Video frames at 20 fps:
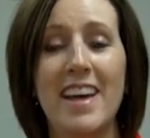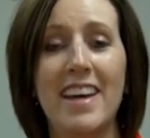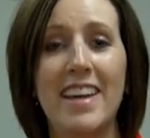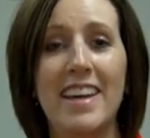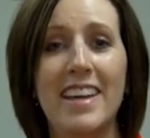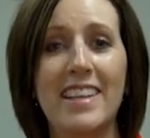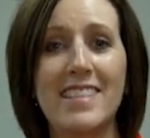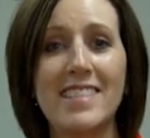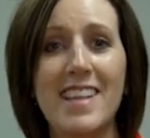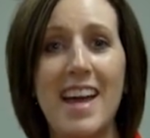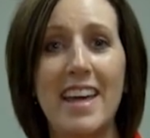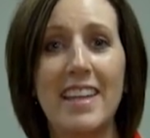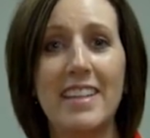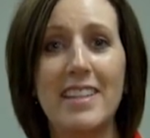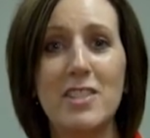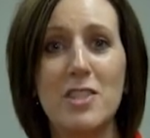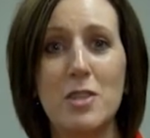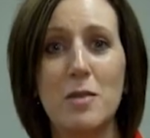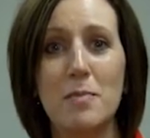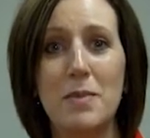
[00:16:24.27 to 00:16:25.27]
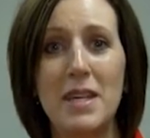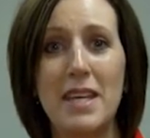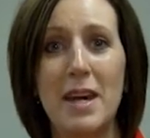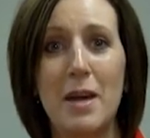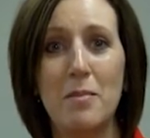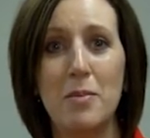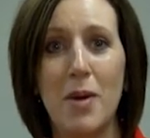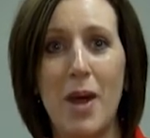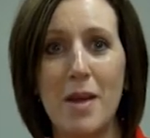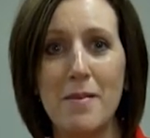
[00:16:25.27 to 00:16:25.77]
excited to be
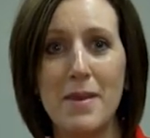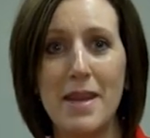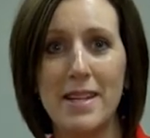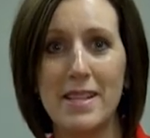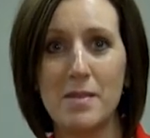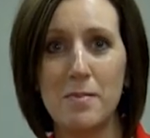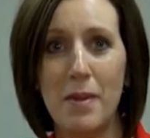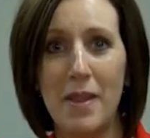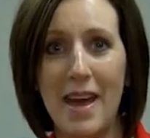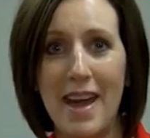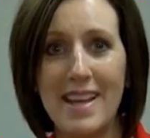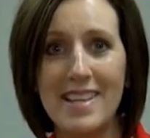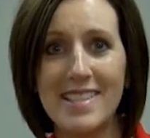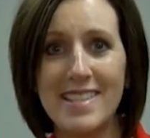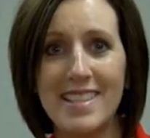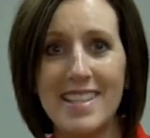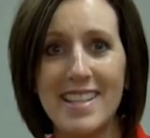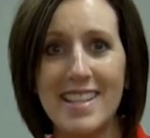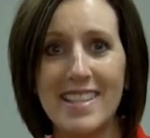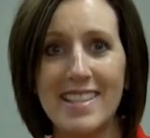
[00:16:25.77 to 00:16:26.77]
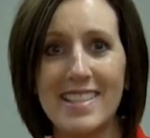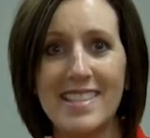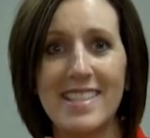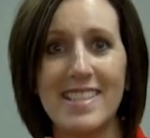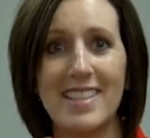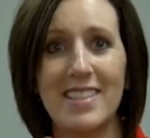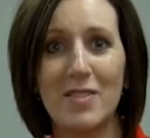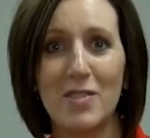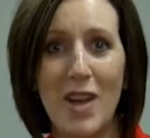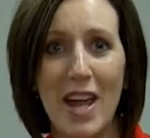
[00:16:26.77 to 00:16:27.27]
at Primex Plastics
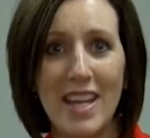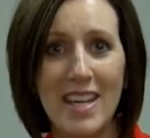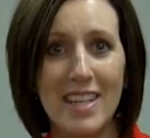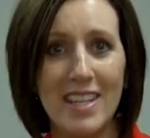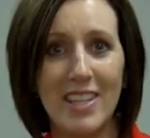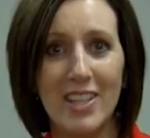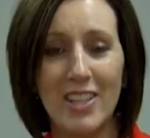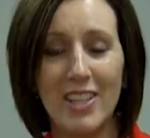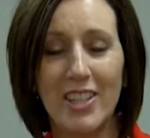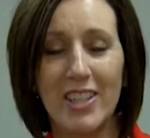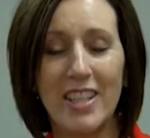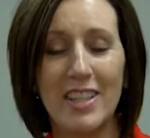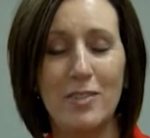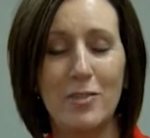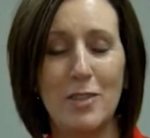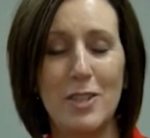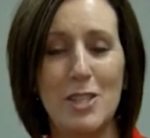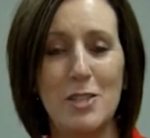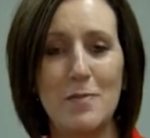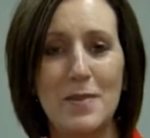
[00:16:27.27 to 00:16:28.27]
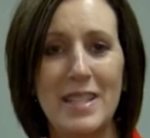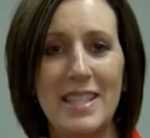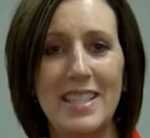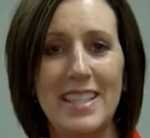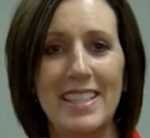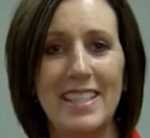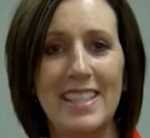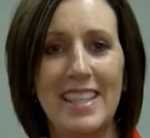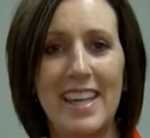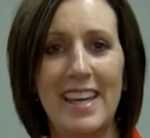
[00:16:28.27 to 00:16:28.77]
right here in Richmond,
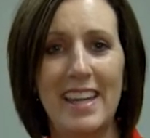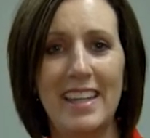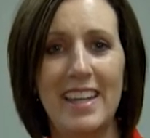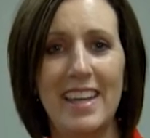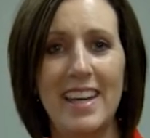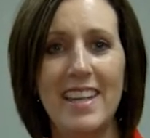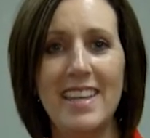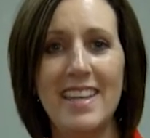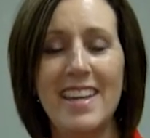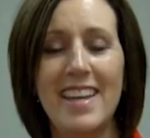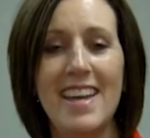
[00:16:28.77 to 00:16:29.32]
Indiana,